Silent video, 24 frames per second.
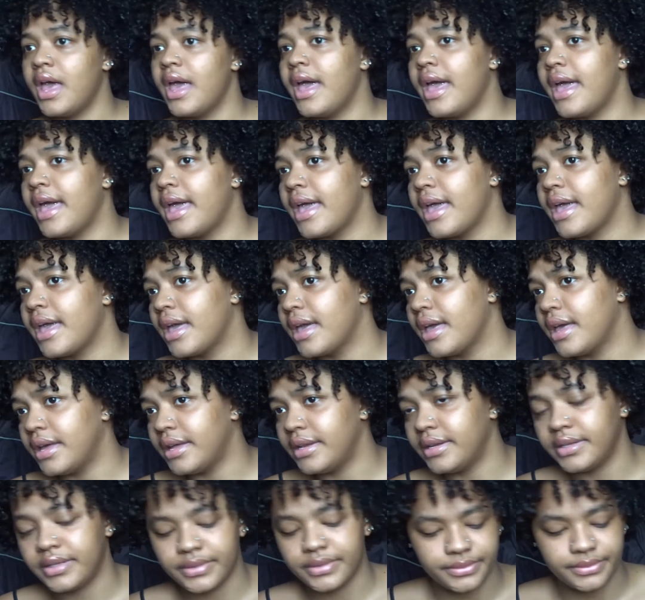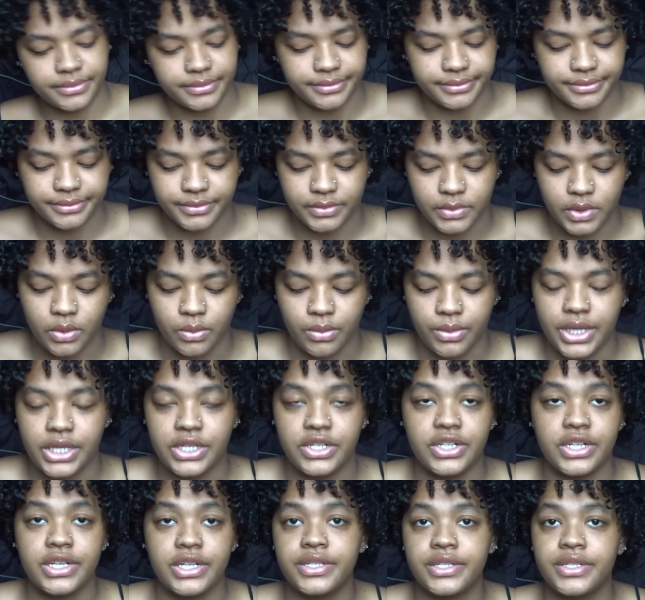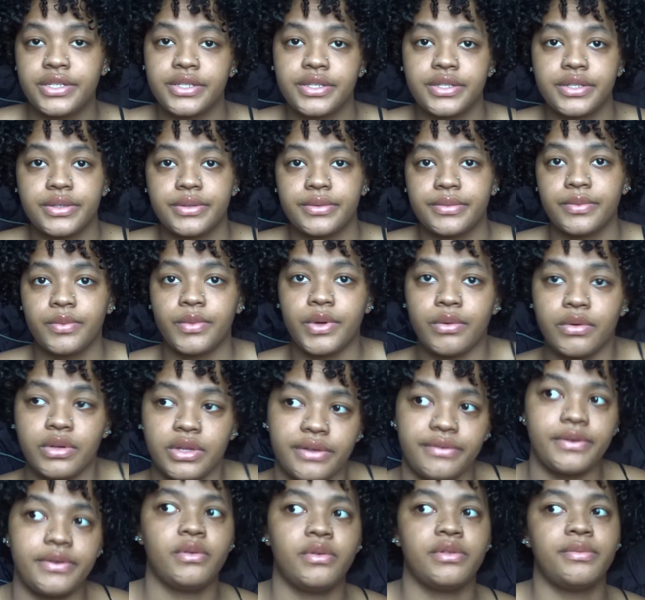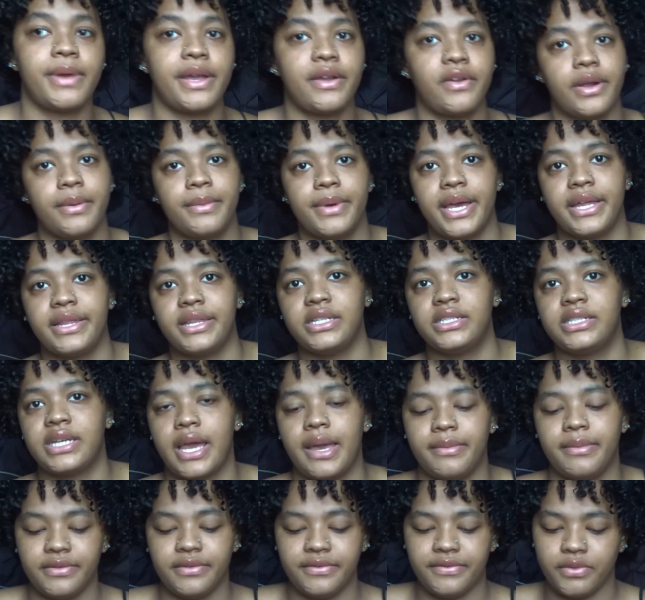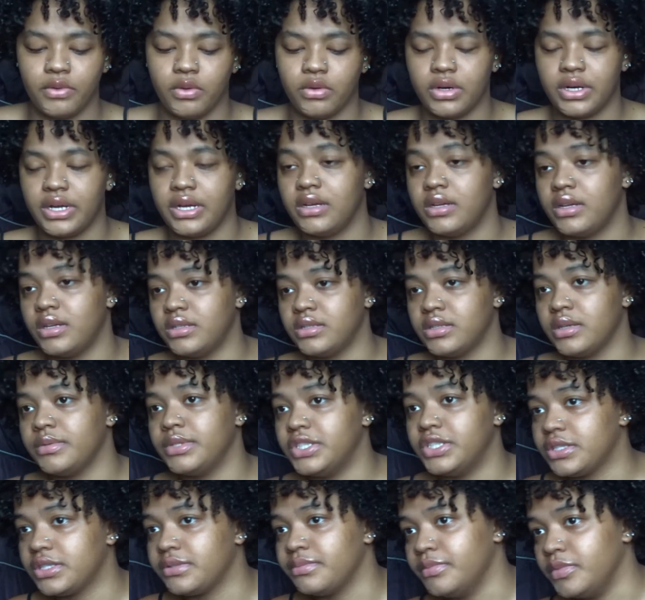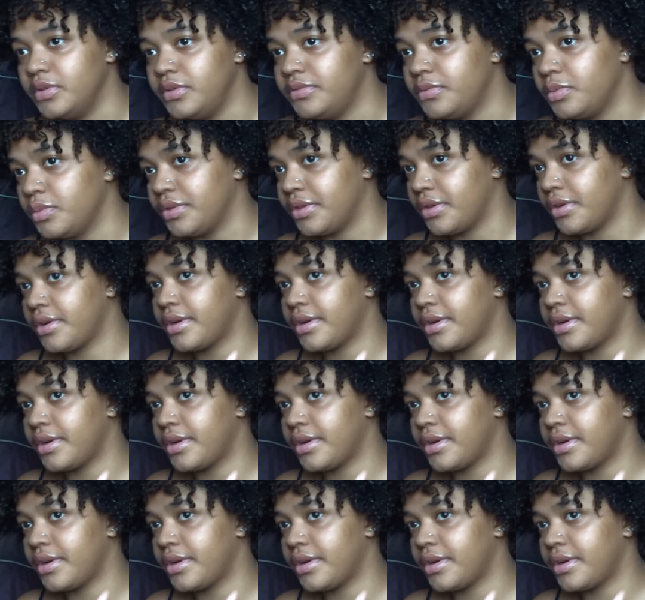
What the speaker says: And we were living with my grandma at the time in Florida. And so we just moved with her